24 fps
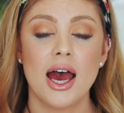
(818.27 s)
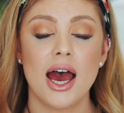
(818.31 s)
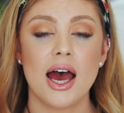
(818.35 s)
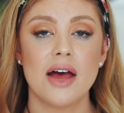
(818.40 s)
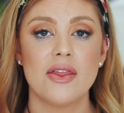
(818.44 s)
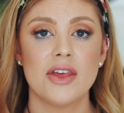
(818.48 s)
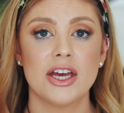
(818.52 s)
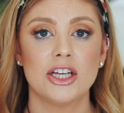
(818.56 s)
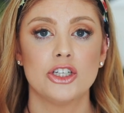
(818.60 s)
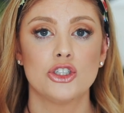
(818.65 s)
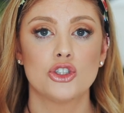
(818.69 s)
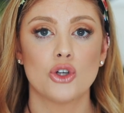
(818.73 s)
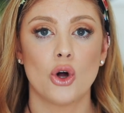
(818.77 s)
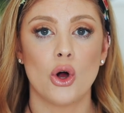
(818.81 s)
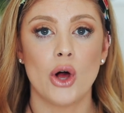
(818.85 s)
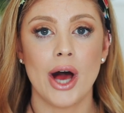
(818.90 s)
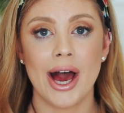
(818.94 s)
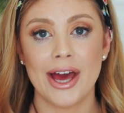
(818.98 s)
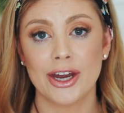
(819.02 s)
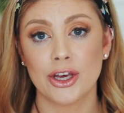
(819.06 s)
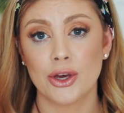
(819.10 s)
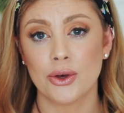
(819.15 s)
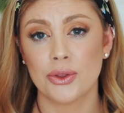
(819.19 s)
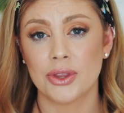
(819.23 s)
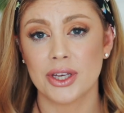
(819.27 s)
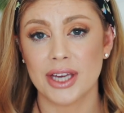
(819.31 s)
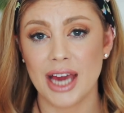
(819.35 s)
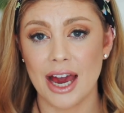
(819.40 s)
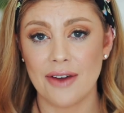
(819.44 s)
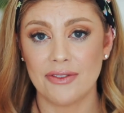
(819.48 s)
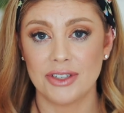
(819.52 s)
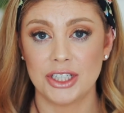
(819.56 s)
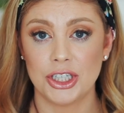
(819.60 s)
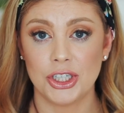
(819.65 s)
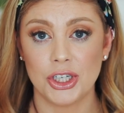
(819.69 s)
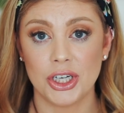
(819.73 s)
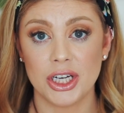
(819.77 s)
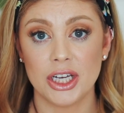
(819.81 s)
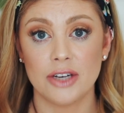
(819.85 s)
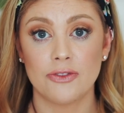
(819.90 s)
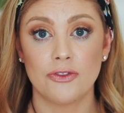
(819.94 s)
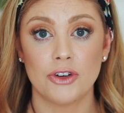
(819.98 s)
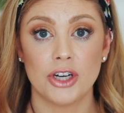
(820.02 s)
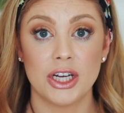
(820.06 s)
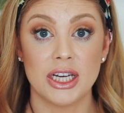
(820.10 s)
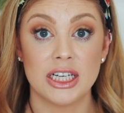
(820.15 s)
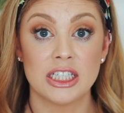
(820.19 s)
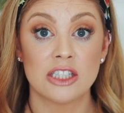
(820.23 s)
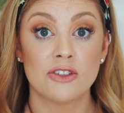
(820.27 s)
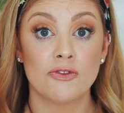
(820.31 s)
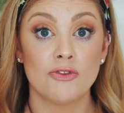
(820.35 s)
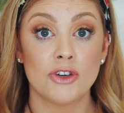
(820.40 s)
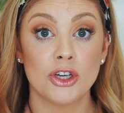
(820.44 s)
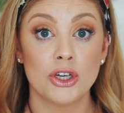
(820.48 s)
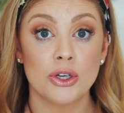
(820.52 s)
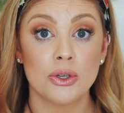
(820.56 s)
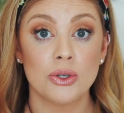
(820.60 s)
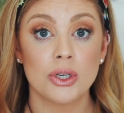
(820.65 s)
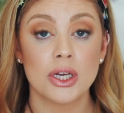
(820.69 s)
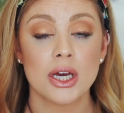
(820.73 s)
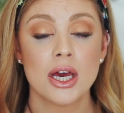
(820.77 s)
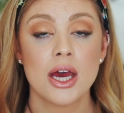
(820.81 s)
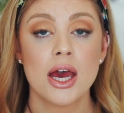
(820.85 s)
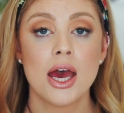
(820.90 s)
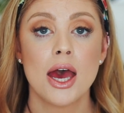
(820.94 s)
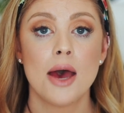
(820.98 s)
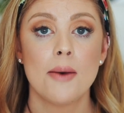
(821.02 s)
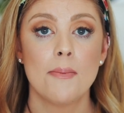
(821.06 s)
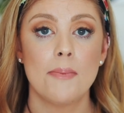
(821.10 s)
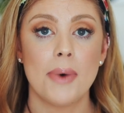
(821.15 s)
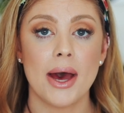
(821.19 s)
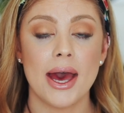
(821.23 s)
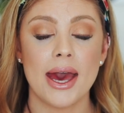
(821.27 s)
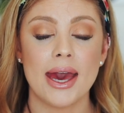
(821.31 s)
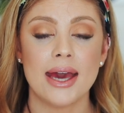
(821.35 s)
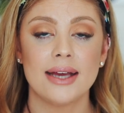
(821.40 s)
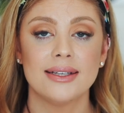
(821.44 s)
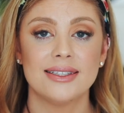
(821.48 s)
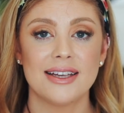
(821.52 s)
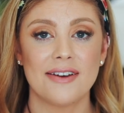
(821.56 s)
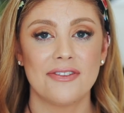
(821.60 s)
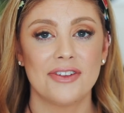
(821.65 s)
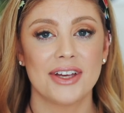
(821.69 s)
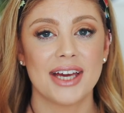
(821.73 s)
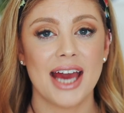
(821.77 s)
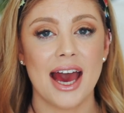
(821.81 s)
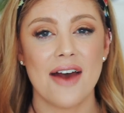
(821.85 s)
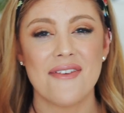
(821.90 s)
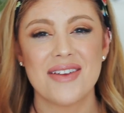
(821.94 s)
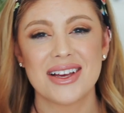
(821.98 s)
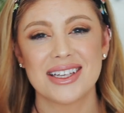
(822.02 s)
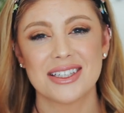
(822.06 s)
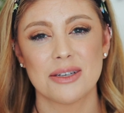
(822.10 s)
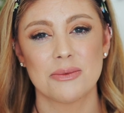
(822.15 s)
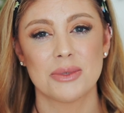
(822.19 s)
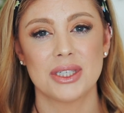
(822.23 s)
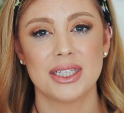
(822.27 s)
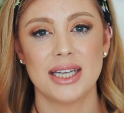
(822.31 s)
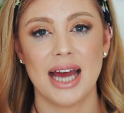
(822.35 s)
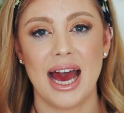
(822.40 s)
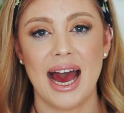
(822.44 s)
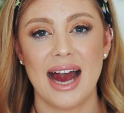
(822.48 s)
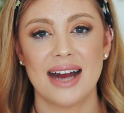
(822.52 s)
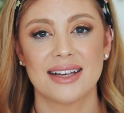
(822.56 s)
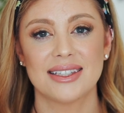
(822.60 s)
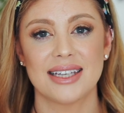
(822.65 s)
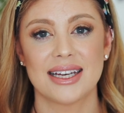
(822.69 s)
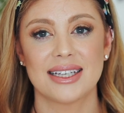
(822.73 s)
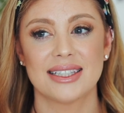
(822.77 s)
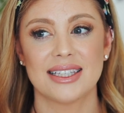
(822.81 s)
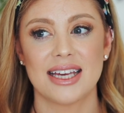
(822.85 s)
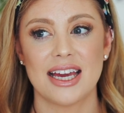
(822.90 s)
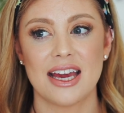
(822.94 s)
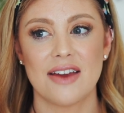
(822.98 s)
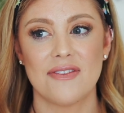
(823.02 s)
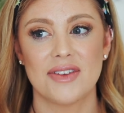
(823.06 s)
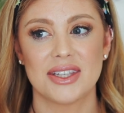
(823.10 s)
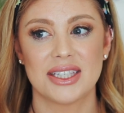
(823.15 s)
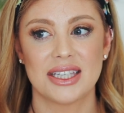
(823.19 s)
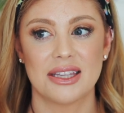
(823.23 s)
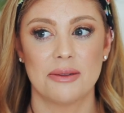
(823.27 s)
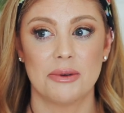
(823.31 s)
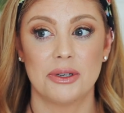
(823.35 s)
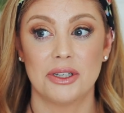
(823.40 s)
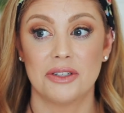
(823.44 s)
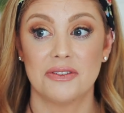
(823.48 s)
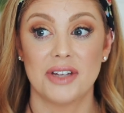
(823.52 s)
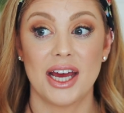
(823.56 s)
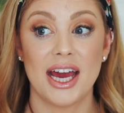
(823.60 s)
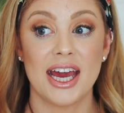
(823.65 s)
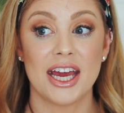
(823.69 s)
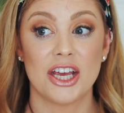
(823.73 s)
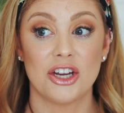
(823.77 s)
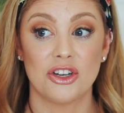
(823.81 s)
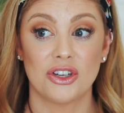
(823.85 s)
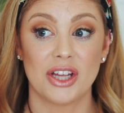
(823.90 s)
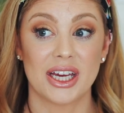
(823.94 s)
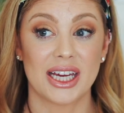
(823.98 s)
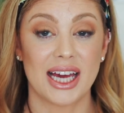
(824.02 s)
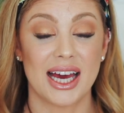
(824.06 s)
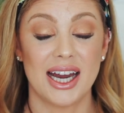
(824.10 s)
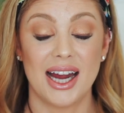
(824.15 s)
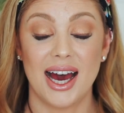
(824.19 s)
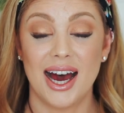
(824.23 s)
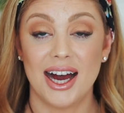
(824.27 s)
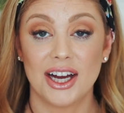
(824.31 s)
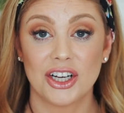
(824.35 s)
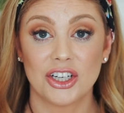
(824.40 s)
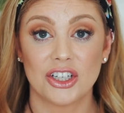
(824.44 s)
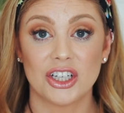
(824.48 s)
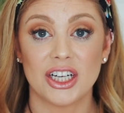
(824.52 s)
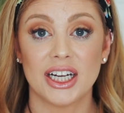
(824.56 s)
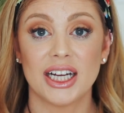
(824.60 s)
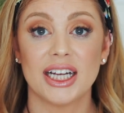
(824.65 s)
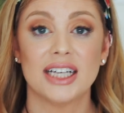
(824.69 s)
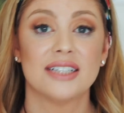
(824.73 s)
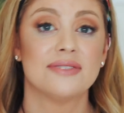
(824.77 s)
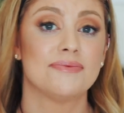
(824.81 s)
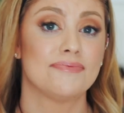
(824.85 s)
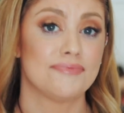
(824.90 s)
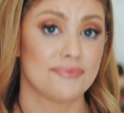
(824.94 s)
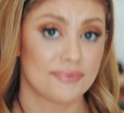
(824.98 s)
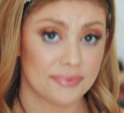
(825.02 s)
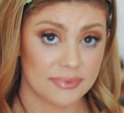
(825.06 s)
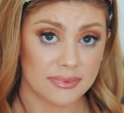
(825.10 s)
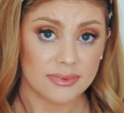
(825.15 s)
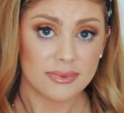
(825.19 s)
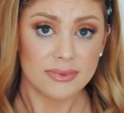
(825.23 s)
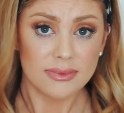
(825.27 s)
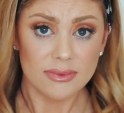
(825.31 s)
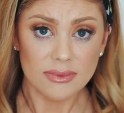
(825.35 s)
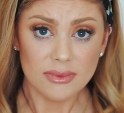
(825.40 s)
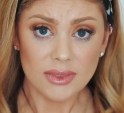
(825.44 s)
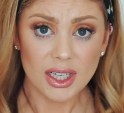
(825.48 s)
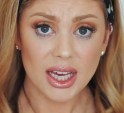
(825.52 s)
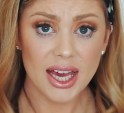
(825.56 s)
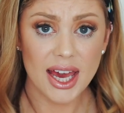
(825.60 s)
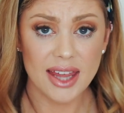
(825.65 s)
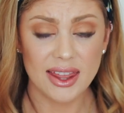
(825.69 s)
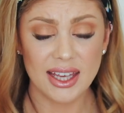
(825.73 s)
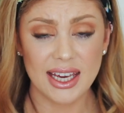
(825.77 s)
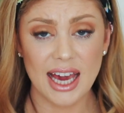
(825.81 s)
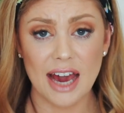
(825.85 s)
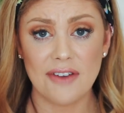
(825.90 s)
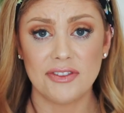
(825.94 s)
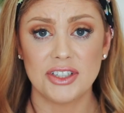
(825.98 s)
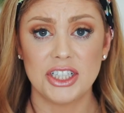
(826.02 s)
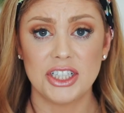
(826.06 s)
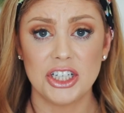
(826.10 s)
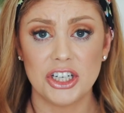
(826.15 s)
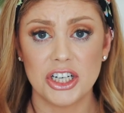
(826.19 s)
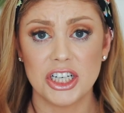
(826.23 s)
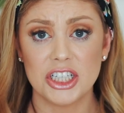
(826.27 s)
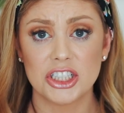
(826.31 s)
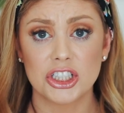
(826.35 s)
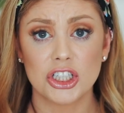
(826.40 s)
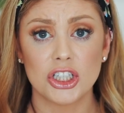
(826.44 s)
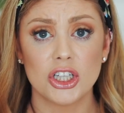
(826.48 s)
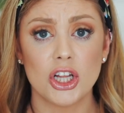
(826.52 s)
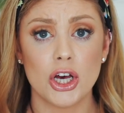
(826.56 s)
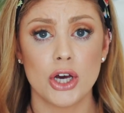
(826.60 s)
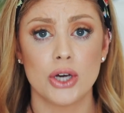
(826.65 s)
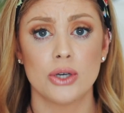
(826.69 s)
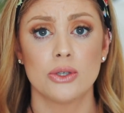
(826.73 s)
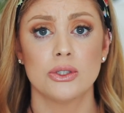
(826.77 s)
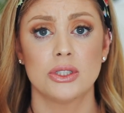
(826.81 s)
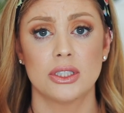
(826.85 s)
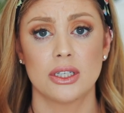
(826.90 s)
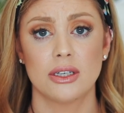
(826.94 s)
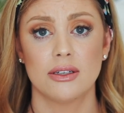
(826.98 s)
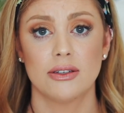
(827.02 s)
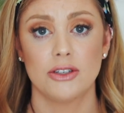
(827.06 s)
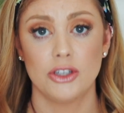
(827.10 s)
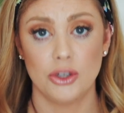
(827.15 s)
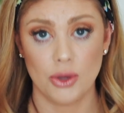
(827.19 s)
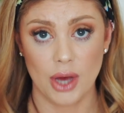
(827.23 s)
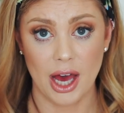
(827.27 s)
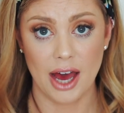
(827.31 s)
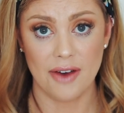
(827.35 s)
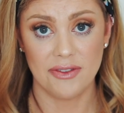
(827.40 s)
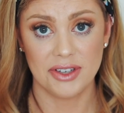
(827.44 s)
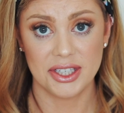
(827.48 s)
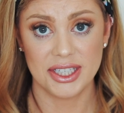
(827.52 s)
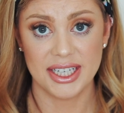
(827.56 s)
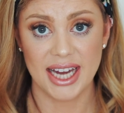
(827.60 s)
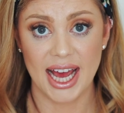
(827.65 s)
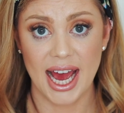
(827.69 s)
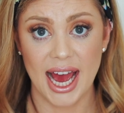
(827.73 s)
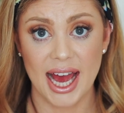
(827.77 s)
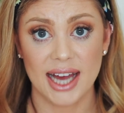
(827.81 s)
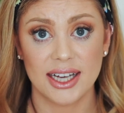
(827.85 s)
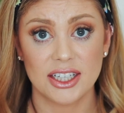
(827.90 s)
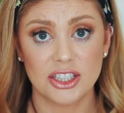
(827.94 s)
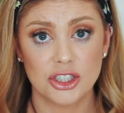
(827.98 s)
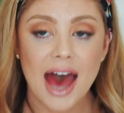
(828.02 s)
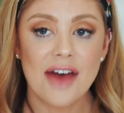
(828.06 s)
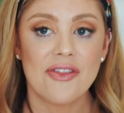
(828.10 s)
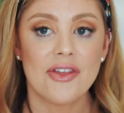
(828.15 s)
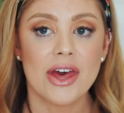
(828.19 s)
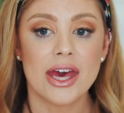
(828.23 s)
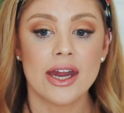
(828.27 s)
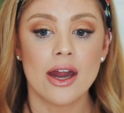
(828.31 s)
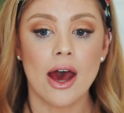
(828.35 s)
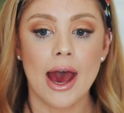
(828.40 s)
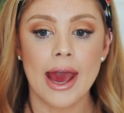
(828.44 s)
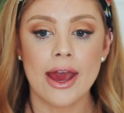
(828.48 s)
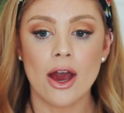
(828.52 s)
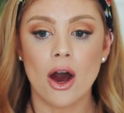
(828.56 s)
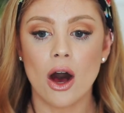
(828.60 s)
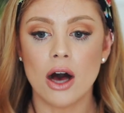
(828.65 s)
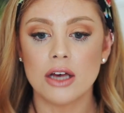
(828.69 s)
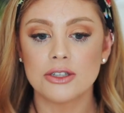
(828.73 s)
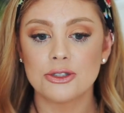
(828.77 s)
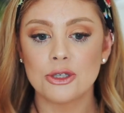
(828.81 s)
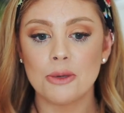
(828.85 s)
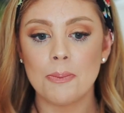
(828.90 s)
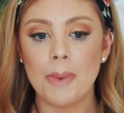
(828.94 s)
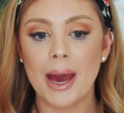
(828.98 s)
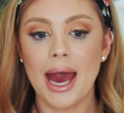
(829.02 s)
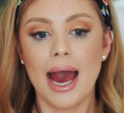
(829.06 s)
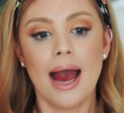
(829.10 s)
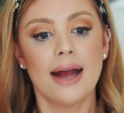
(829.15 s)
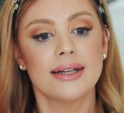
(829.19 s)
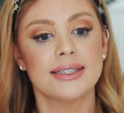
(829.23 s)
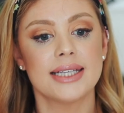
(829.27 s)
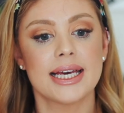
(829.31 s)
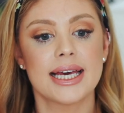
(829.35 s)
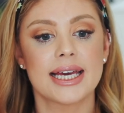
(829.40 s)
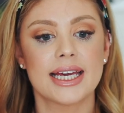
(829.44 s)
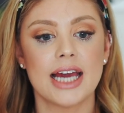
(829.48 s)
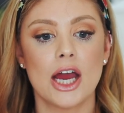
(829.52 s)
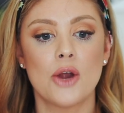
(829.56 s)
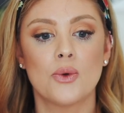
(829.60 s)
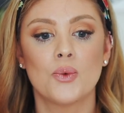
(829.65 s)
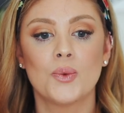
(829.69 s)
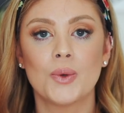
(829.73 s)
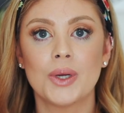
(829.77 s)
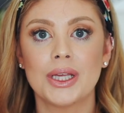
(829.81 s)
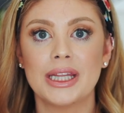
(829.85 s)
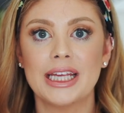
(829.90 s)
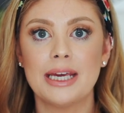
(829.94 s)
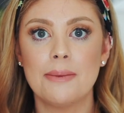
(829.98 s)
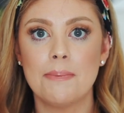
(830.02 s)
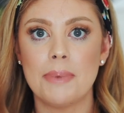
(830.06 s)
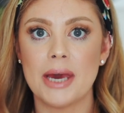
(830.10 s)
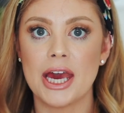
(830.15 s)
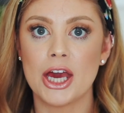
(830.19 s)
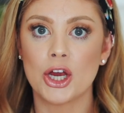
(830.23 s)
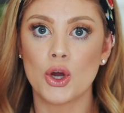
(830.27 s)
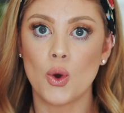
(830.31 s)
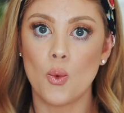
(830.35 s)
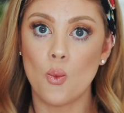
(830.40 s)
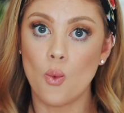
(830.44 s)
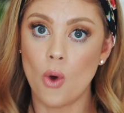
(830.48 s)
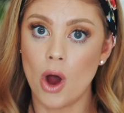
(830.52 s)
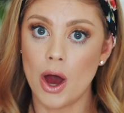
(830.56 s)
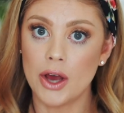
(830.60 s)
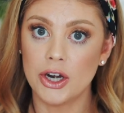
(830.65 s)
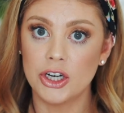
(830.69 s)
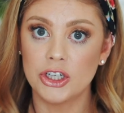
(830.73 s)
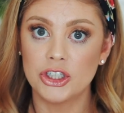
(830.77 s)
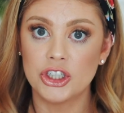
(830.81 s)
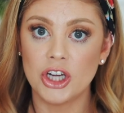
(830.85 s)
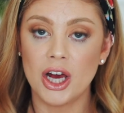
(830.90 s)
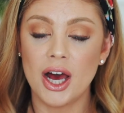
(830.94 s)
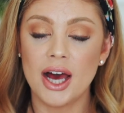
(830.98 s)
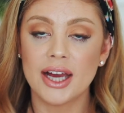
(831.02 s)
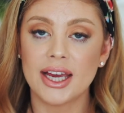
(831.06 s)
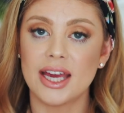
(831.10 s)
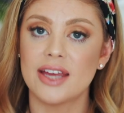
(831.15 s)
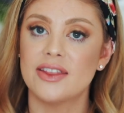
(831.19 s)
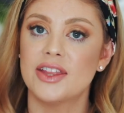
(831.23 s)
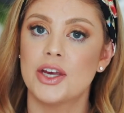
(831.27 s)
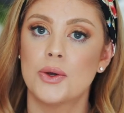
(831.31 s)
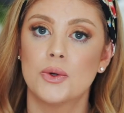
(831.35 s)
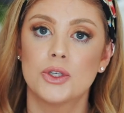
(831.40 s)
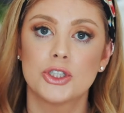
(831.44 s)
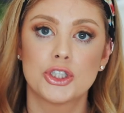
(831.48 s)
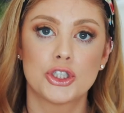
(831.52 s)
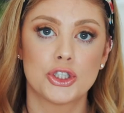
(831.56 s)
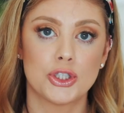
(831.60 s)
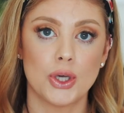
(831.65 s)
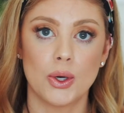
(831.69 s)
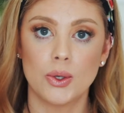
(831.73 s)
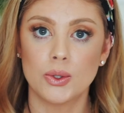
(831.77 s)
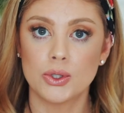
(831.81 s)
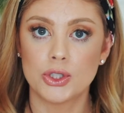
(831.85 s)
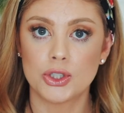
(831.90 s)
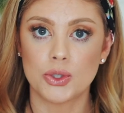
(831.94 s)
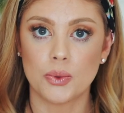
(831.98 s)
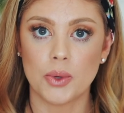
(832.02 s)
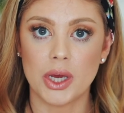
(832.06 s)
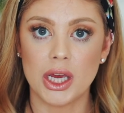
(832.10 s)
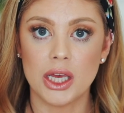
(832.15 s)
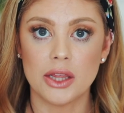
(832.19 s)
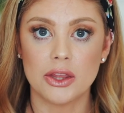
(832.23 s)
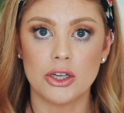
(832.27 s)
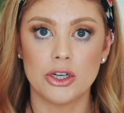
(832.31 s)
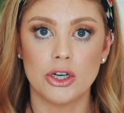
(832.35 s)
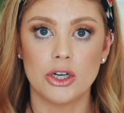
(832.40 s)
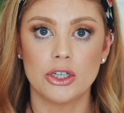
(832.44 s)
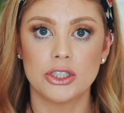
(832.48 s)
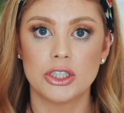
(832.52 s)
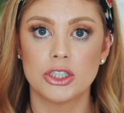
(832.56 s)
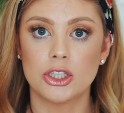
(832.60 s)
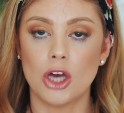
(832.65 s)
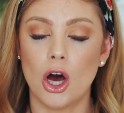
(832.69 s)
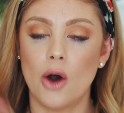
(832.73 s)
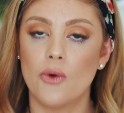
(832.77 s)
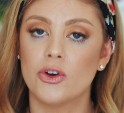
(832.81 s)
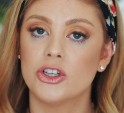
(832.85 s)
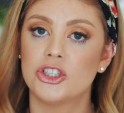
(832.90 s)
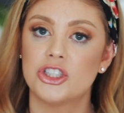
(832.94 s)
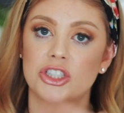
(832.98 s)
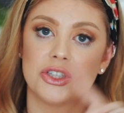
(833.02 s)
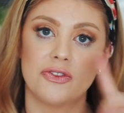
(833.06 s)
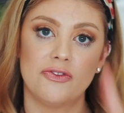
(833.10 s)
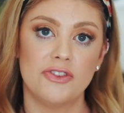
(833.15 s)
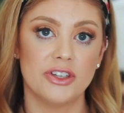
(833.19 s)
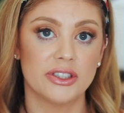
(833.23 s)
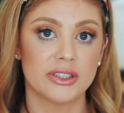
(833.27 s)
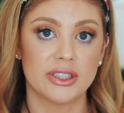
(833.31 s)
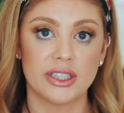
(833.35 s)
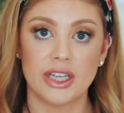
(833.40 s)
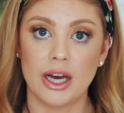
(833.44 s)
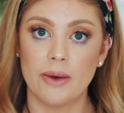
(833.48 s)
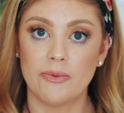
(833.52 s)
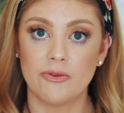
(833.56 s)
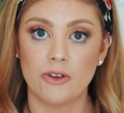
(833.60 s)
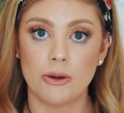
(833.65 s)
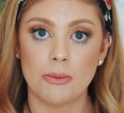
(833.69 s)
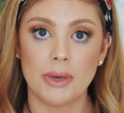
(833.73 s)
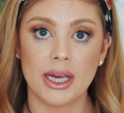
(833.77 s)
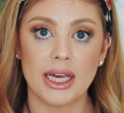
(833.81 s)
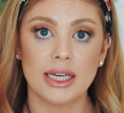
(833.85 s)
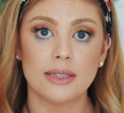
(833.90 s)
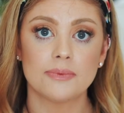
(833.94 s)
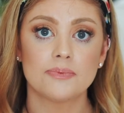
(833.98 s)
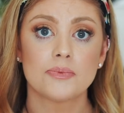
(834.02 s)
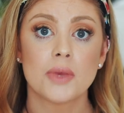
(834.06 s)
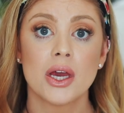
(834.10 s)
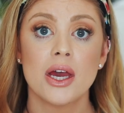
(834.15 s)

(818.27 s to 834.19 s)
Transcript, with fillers: And then Joel had to go to the cafeteria for his food but definitely having some snacks, like say if it's in the middle of the night and you're like kind of hungry, and the cafeteria is closed, you'll have snacks. And then I also packed like a really big water jug and they were so sweet. The nurses always just filled it up for me.